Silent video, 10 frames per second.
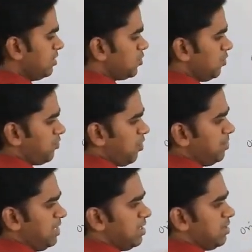So
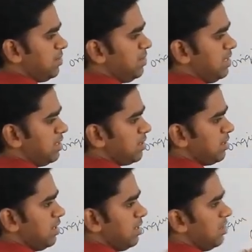from here to here,
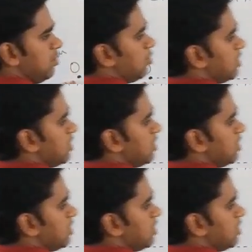what